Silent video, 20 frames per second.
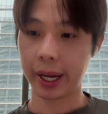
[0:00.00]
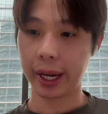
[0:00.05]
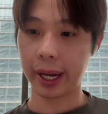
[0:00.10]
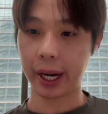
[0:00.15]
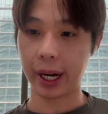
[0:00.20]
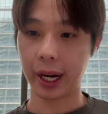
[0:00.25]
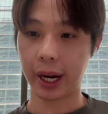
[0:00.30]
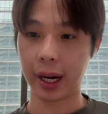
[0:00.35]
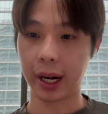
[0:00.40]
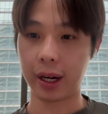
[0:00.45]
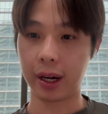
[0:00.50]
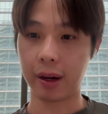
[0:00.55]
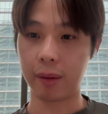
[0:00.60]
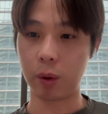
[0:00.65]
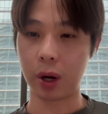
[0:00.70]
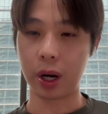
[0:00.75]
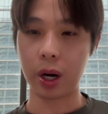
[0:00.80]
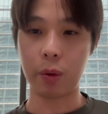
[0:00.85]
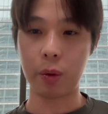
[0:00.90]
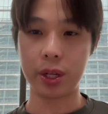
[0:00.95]
And
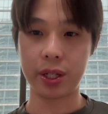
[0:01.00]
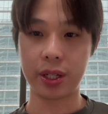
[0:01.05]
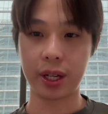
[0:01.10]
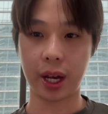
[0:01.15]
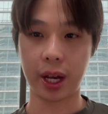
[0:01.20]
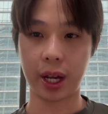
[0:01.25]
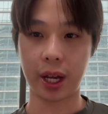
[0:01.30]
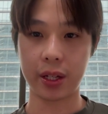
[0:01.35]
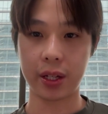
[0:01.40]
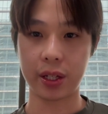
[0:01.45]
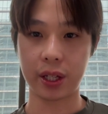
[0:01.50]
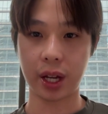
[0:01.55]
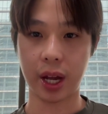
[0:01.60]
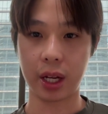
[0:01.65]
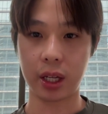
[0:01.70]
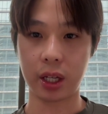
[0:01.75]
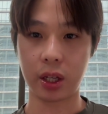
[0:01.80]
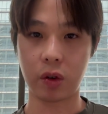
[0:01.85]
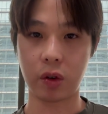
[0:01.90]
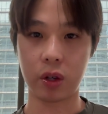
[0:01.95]
what I would say is
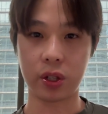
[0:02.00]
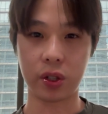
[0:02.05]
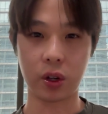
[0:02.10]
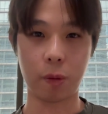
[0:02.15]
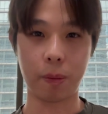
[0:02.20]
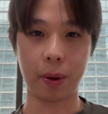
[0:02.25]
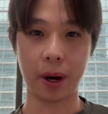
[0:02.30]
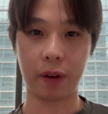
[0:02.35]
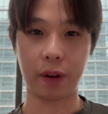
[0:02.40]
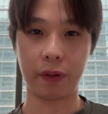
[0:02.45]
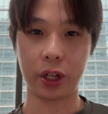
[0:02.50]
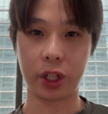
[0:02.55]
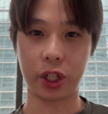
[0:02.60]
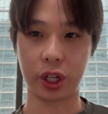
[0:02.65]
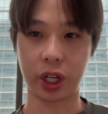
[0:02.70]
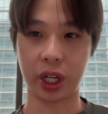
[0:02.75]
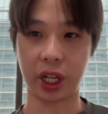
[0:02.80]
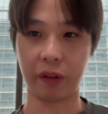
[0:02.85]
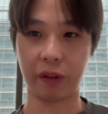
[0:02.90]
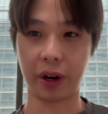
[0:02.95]
that, it's all part of a
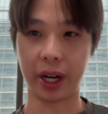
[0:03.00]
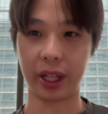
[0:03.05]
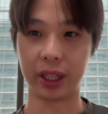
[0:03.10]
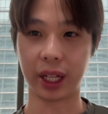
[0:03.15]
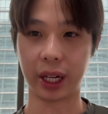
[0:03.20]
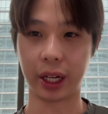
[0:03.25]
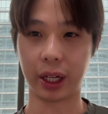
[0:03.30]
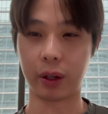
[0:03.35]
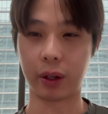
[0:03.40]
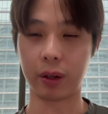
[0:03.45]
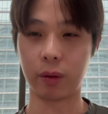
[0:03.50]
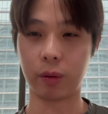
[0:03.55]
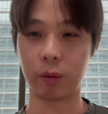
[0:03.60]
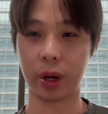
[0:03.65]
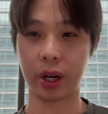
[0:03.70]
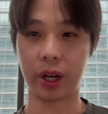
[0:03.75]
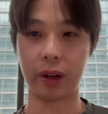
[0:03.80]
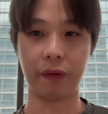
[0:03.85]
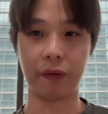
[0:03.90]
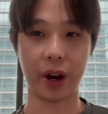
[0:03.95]
journey, right? Like
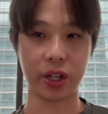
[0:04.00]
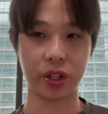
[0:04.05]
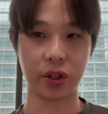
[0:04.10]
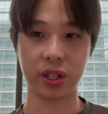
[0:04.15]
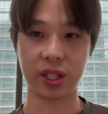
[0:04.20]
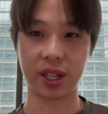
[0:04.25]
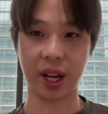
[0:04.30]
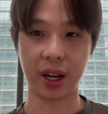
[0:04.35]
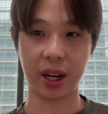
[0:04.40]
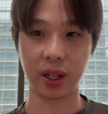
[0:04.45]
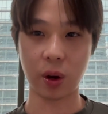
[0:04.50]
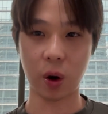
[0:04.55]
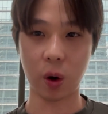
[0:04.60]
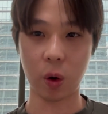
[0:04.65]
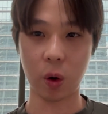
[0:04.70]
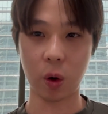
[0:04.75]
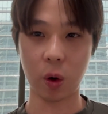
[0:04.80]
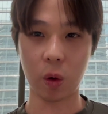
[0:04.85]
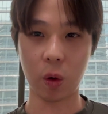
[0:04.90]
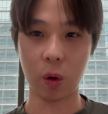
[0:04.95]
when investors say
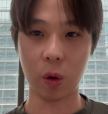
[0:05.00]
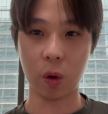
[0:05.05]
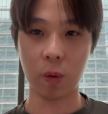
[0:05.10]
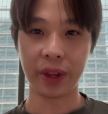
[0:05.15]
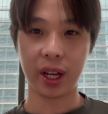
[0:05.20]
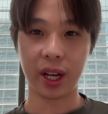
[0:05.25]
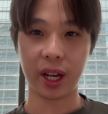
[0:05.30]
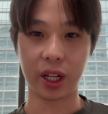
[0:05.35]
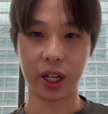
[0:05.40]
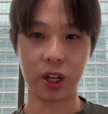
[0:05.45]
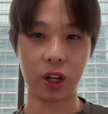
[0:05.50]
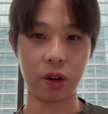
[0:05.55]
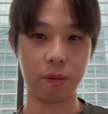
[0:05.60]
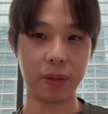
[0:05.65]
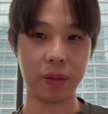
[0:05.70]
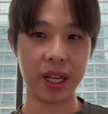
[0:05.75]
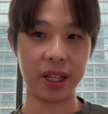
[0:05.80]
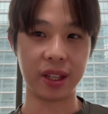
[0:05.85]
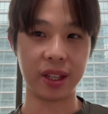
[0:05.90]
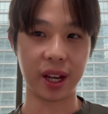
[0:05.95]
no, it could
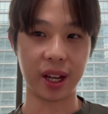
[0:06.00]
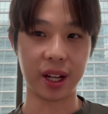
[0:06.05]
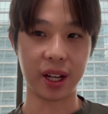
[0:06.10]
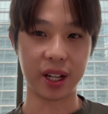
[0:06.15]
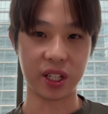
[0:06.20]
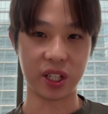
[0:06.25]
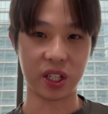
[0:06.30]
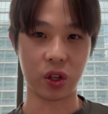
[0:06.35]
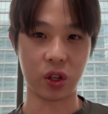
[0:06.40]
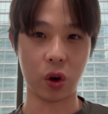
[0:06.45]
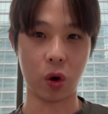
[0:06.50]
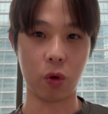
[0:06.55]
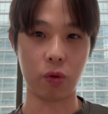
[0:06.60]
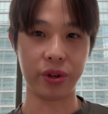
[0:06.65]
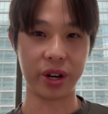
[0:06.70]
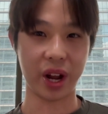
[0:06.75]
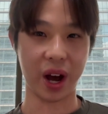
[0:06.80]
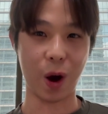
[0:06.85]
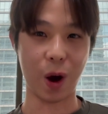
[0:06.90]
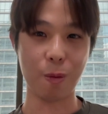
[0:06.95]
mean that it's no
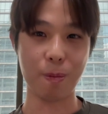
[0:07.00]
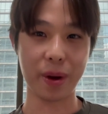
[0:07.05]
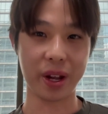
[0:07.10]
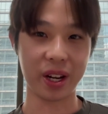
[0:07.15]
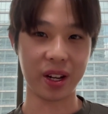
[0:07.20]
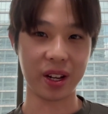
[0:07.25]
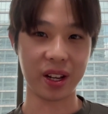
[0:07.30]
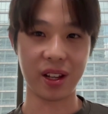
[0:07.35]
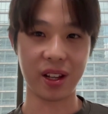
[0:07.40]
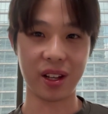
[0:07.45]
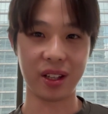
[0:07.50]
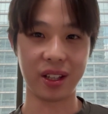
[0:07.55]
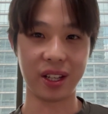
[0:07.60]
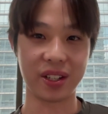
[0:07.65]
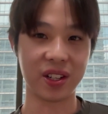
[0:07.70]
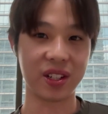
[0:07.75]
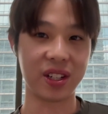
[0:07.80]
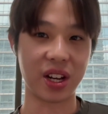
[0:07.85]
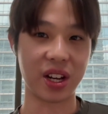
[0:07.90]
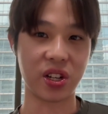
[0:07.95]
now, but it
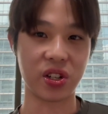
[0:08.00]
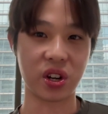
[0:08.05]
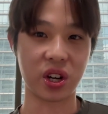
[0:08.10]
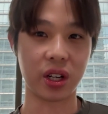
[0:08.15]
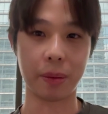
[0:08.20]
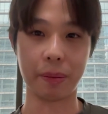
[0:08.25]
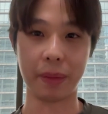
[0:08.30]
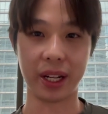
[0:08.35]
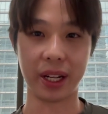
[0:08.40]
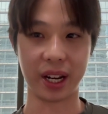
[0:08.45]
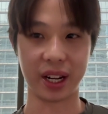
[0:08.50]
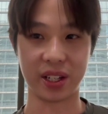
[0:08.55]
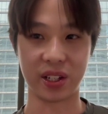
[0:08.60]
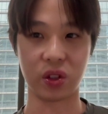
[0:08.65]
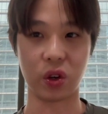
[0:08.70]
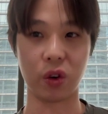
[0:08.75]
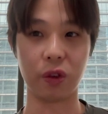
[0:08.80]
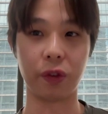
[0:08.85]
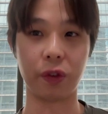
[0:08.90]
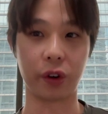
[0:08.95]
doesn't necessarily mean that
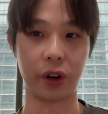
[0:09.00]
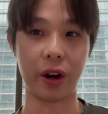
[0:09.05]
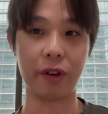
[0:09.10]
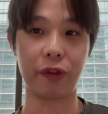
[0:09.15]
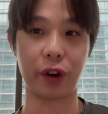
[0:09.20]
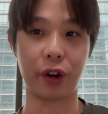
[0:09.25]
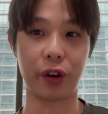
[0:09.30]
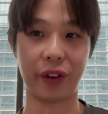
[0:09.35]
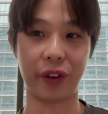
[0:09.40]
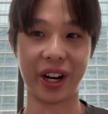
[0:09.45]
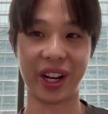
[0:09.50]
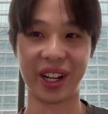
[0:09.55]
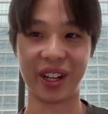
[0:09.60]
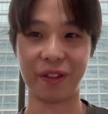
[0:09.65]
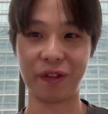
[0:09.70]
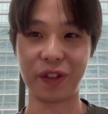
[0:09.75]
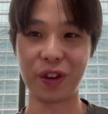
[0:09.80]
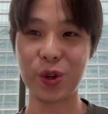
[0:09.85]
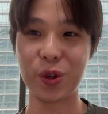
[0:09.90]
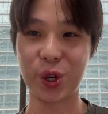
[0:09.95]
it's no forever, right? In
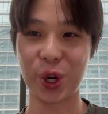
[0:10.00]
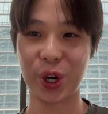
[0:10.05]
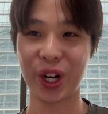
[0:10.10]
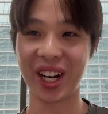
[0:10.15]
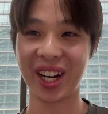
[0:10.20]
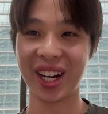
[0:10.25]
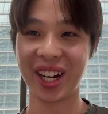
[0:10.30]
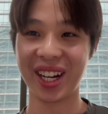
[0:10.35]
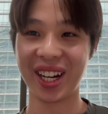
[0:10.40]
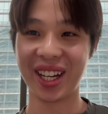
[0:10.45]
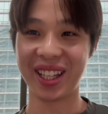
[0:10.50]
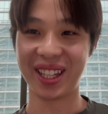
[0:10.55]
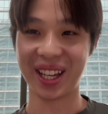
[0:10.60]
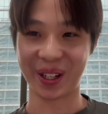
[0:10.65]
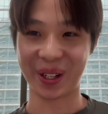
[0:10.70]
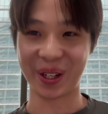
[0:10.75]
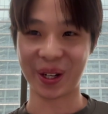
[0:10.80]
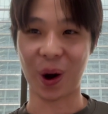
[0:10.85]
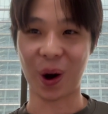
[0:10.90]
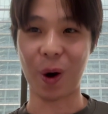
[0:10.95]
the future,
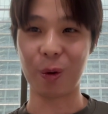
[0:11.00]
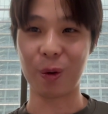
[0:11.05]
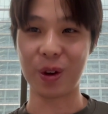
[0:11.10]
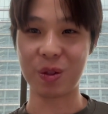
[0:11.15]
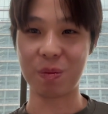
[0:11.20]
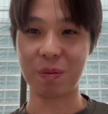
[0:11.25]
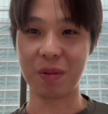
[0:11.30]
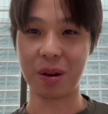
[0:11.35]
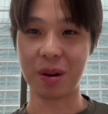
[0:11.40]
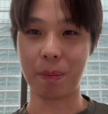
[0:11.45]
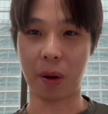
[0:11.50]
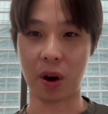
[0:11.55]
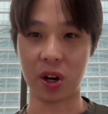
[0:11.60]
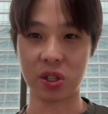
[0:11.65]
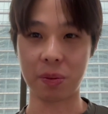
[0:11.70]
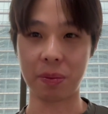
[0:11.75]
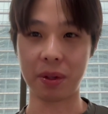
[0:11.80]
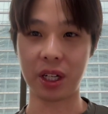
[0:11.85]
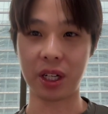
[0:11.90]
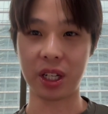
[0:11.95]
there could always be a
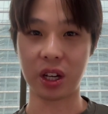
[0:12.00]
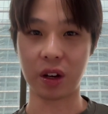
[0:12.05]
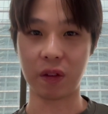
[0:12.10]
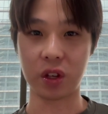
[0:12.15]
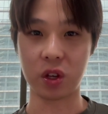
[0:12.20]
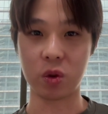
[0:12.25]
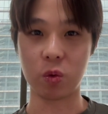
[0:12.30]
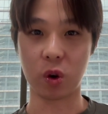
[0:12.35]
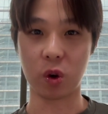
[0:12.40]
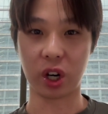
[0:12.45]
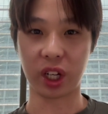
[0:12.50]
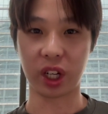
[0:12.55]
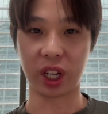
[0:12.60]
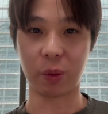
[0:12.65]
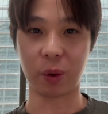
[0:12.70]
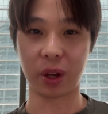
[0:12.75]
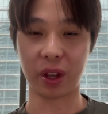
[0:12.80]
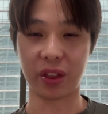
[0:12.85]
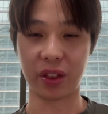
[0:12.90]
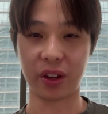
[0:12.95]
possibility of you
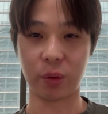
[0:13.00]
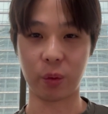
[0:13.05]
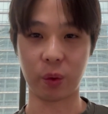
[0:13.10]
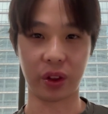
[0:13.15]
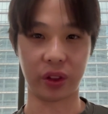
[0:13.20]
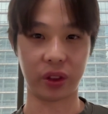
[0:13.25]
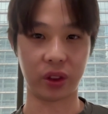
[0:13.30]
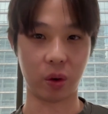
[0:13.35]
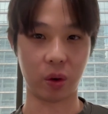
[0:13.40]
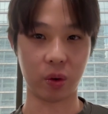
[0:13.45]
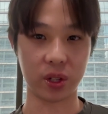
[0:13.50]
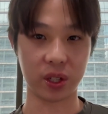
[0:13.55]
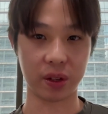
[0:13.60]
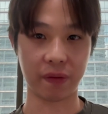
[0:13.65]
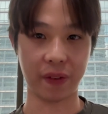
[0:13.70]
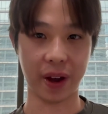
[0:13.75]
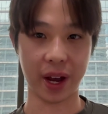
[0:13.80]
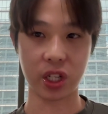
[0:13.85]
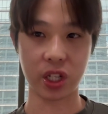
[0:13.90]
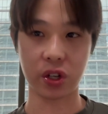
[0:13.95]
working with
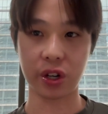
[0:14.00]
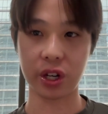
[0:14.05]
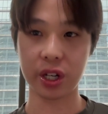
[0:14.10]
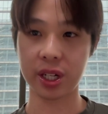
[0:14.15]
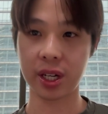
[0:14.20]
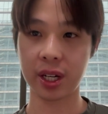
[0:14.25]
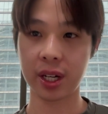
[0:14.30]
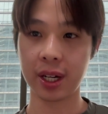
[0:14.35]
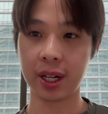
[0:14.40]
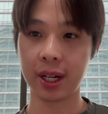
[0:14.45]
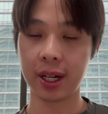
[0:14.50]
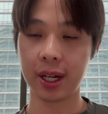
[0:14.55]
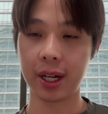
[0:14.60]
those investors.